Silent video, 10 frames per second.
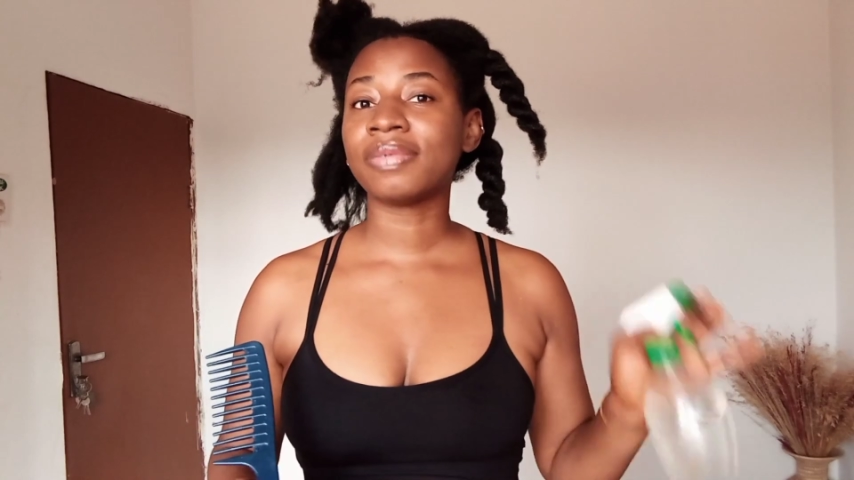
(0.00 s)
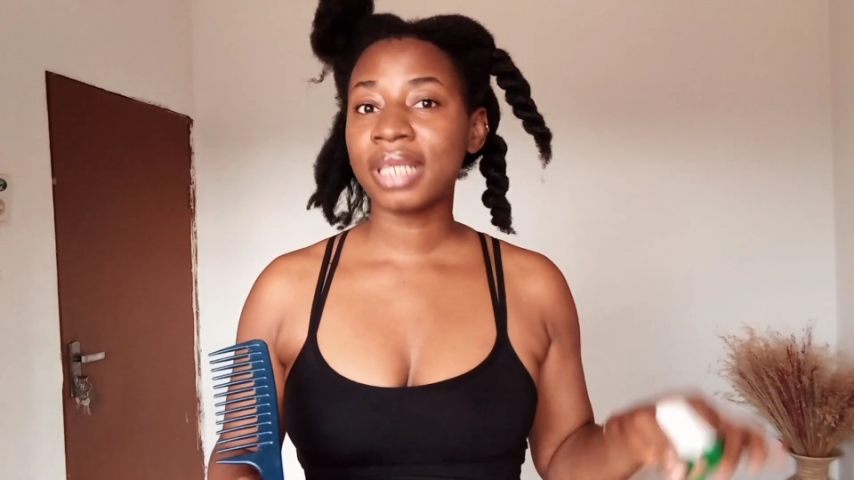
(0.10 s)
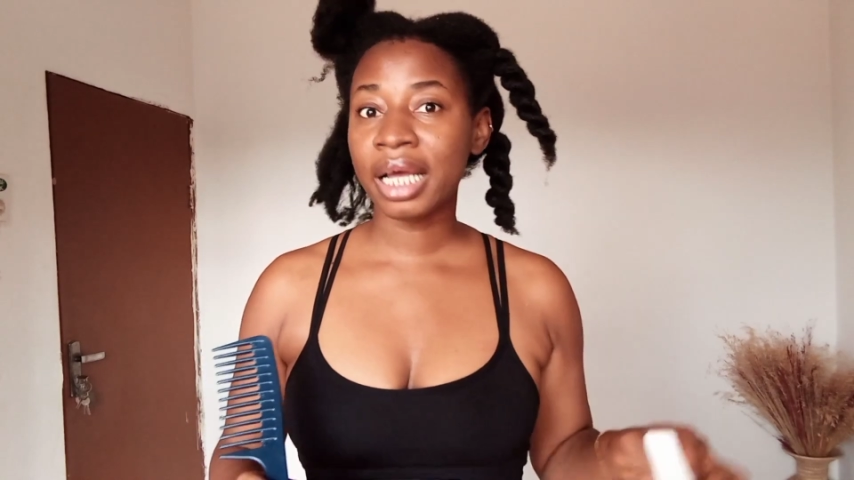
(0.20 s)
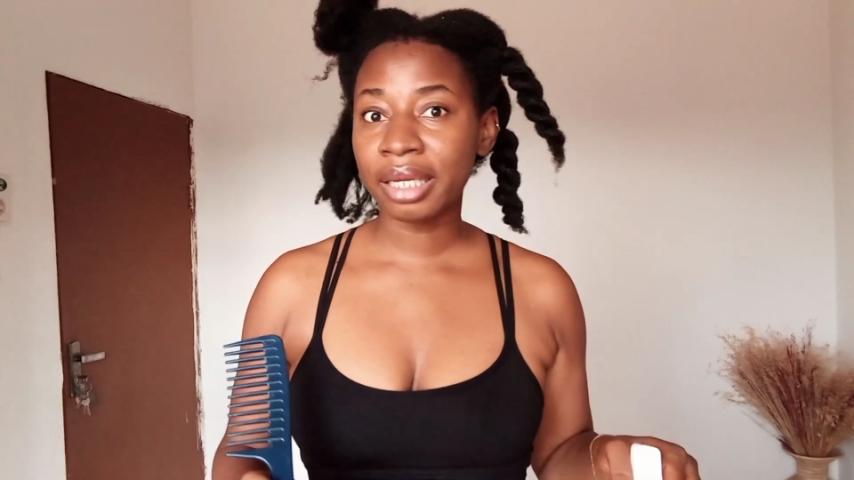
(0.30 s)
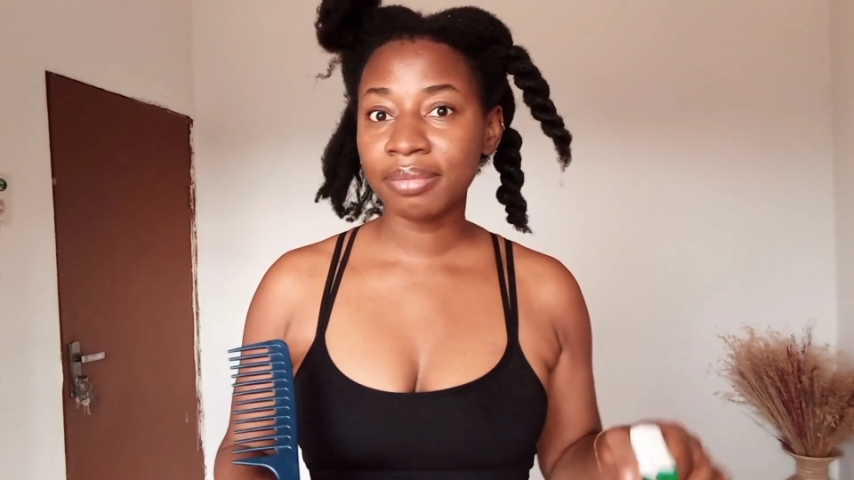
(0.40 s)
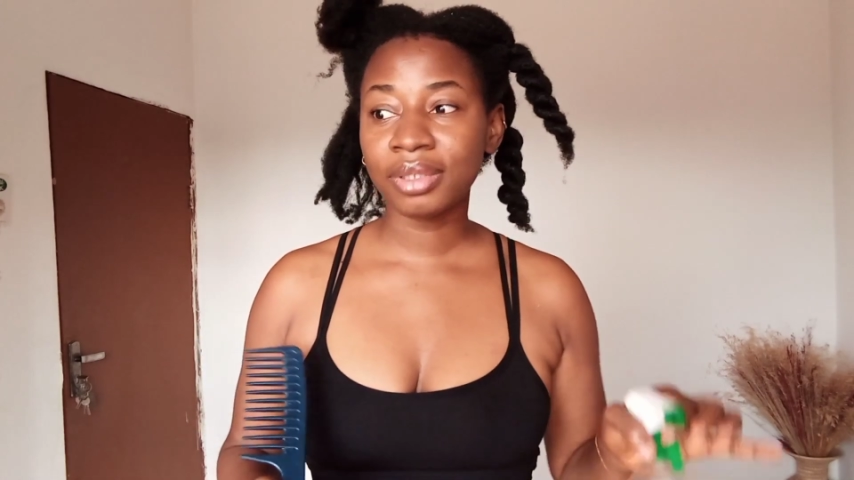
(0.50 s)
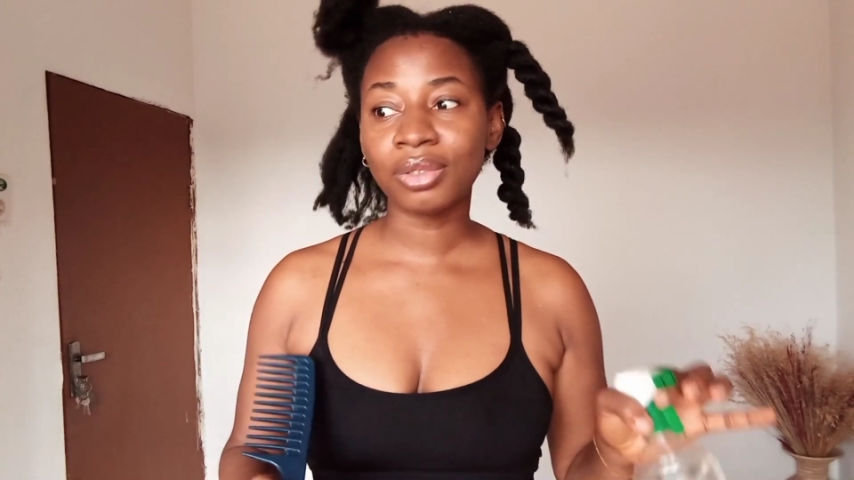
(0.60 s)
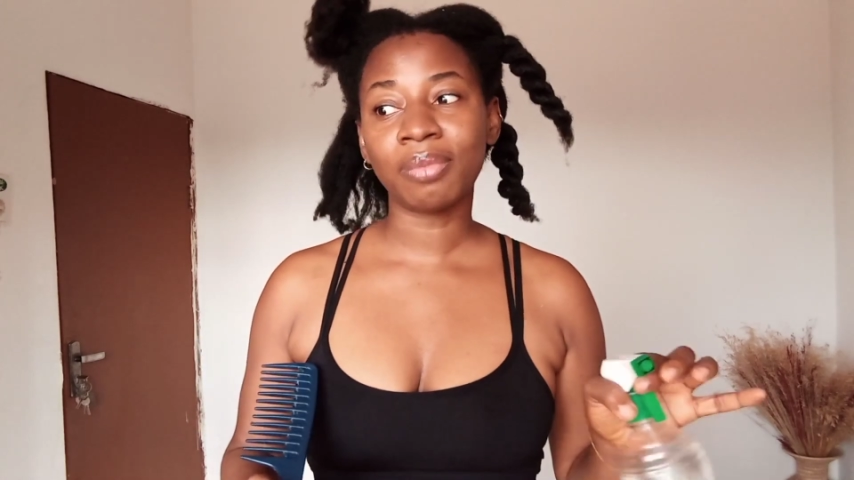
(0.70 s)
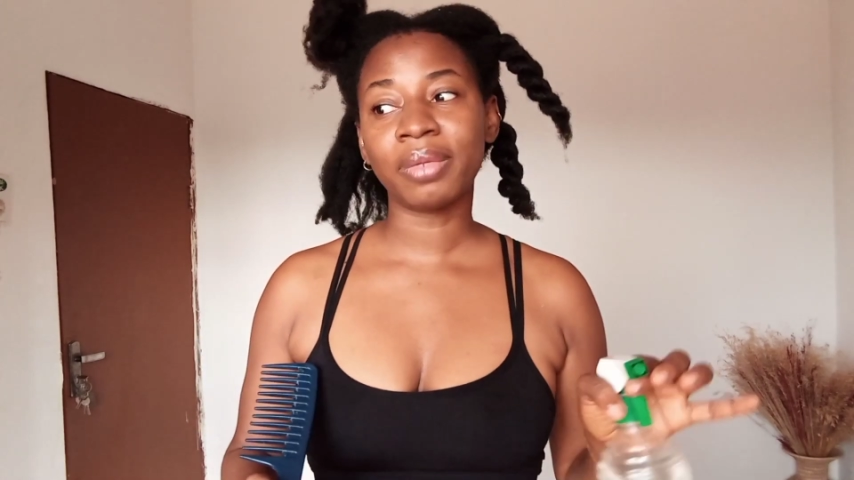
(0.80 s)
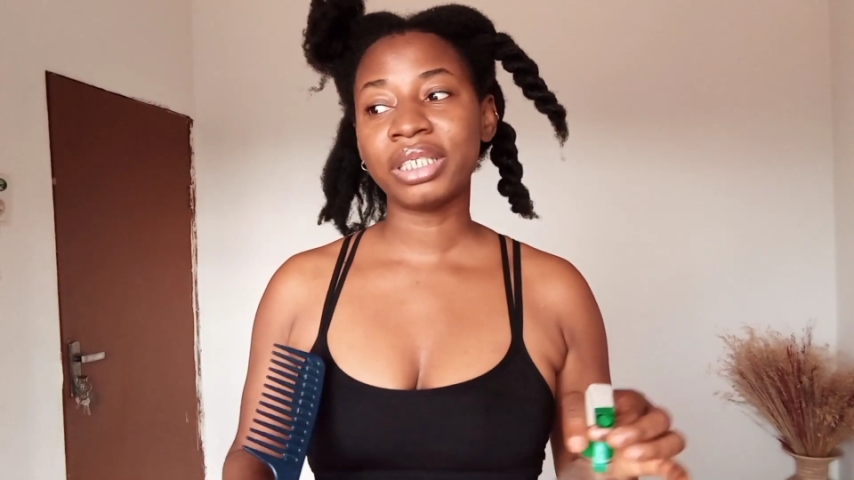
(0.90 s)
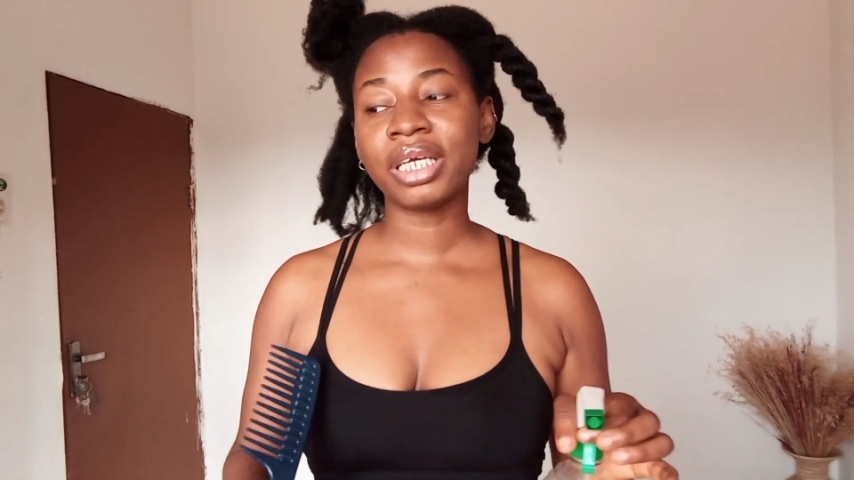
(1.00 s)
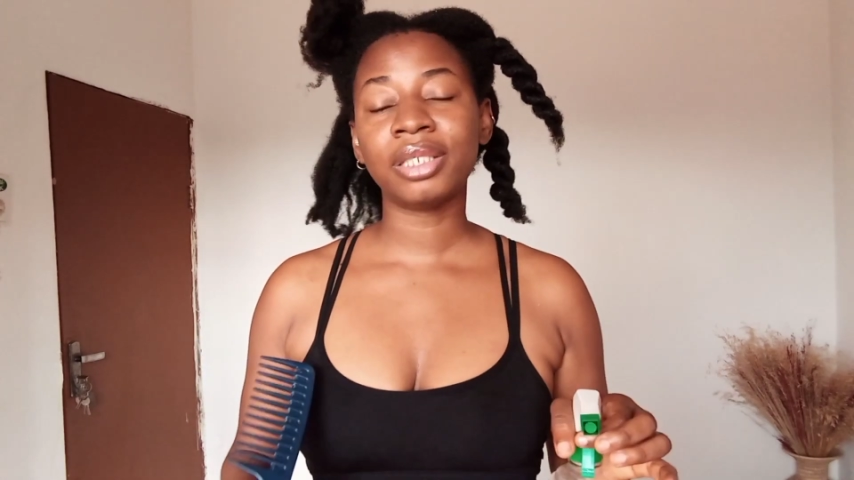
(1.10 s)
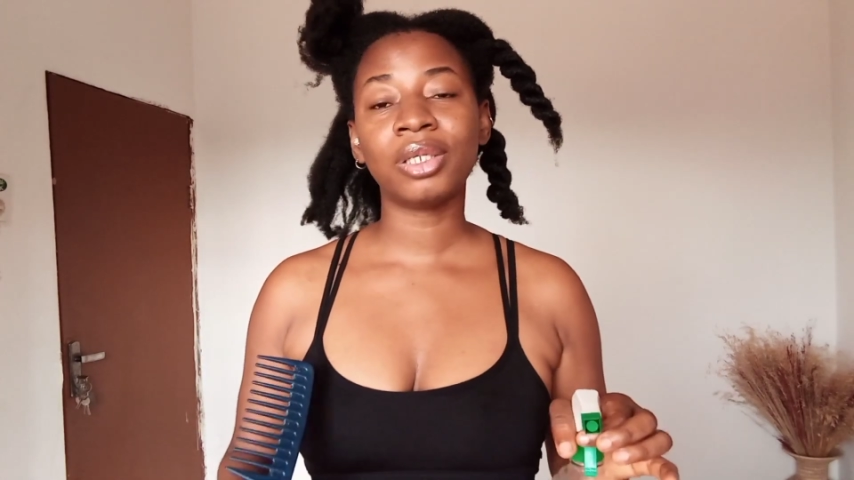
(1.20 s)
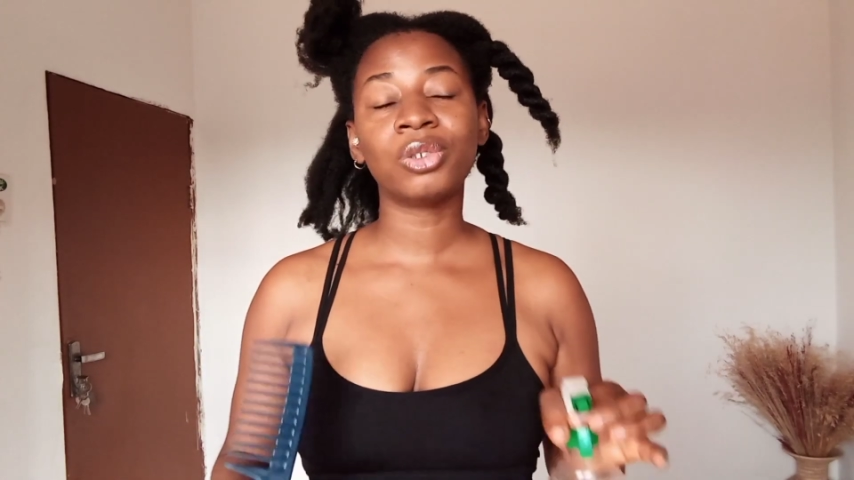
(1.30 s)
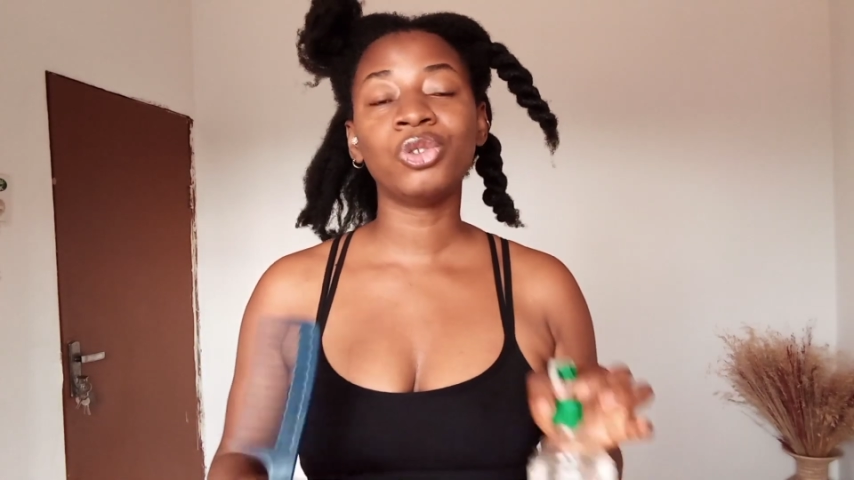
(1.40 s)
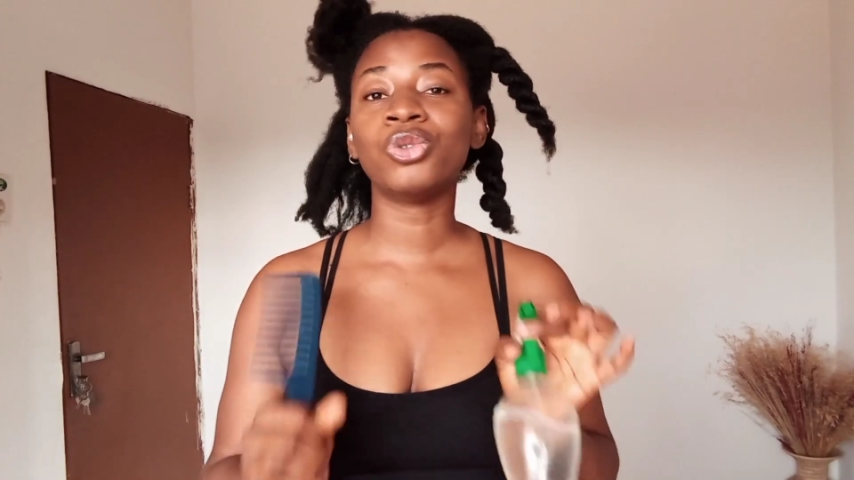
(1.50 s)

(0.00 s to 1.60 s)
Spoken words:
times on my channel.